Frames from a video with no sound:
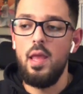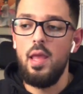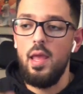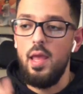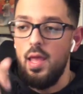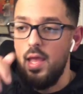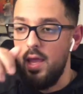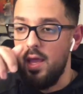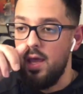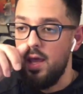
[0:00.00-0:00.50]

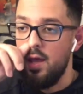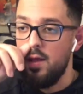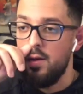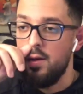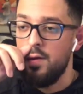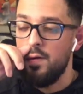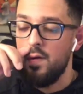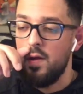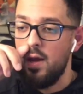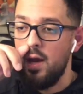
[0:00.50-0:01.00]

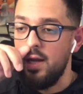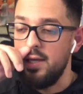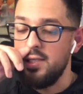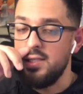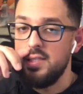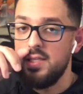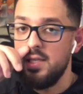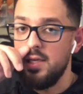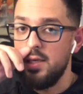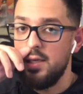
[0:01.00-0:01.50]
And I
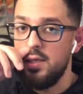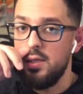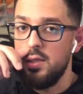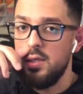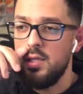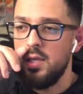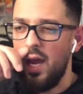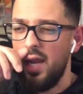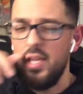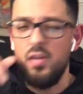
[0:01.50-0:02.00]

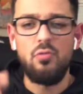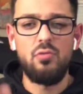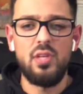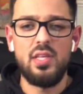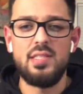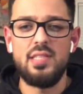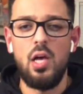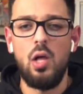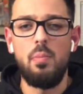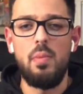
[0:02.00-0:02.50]
didn't really
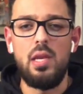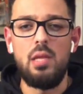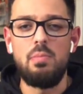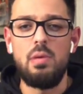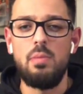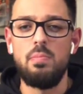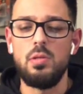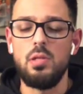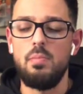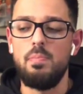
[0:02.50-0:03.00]
tell many
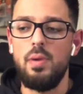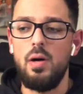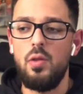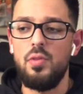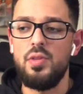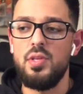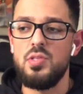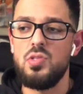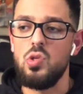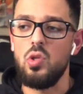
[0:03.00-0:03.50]
people about
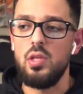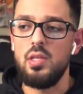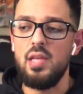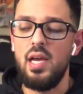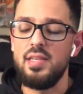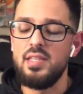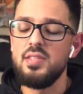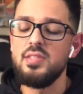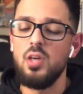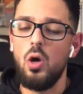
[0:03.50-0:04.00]
this. I
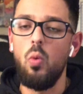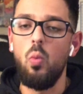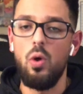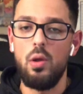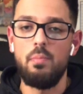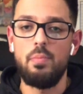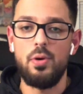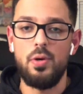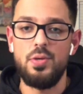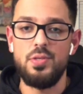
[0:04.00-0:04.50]
did tell
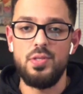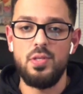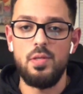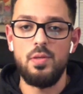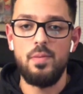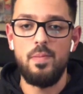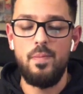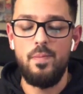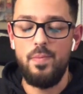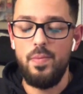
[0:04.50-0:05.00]
one
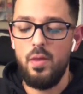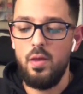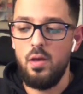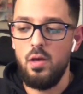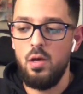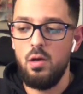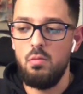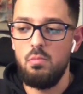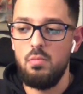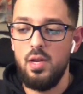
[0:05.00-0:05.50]
person,
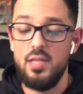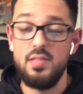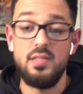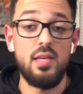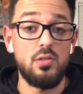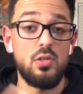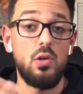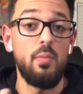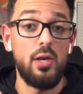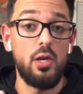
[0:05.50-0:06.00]
and I did
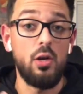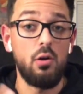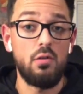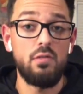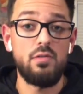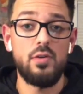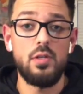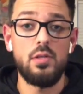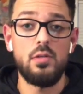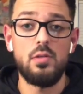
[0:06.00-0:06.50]
tell my
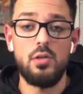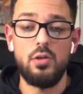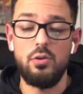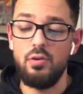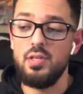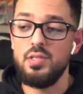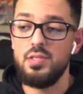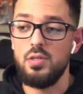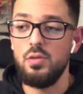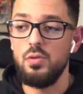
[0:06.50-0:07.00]
girlfriend,
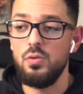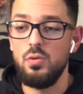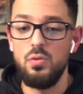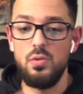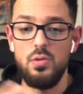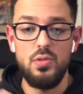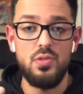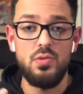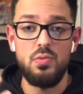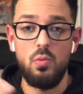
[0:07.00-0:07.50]
Carissa, who
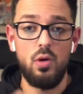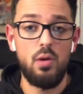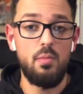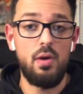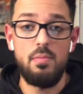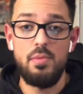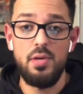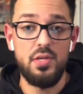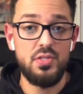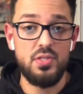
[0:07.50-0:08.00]
is one of my
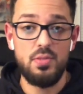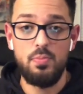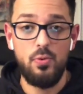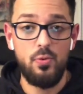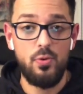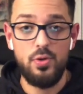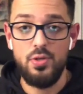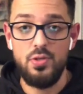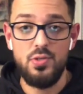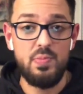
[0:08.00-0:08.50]
biggest
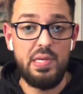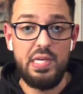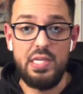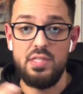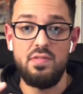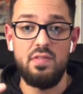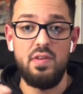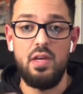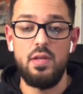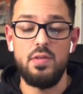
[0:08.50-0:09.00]
supporters,
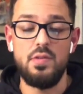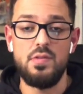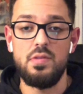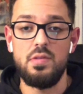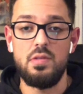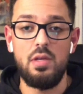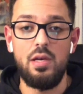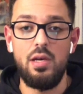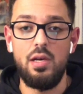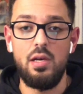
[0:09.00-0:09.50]
biggest fans,
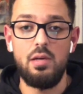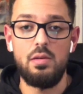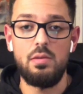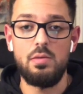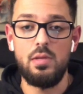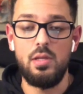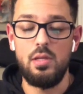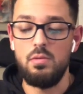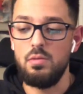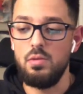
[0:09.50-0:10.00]

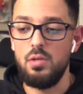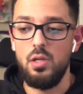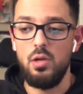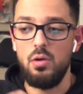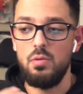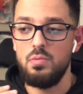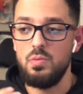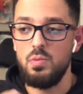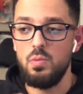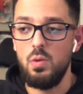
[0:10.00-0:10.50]
and one
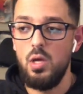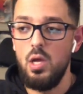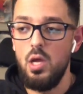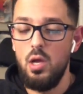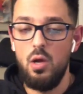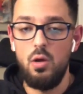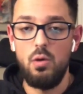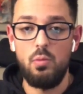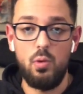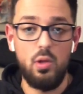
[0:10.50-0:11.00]

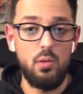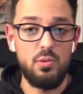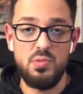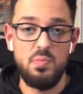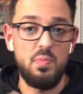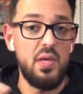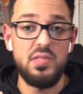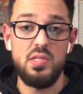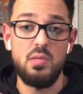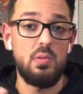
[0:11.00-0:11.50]
of the most
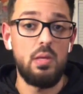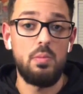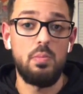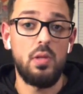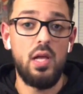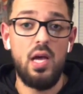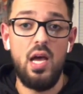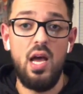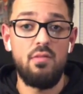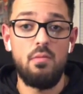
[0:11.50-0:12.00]
amazing people
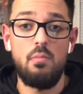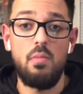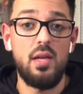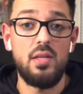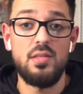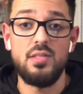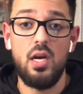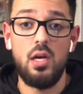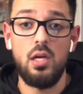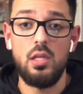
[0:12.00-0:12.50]
I have in my
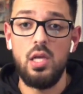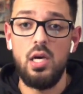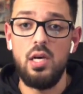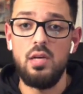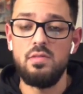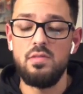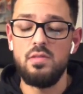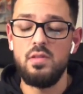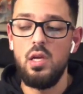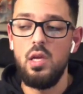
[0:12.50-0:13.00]
entire
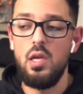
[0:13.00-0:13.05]
life.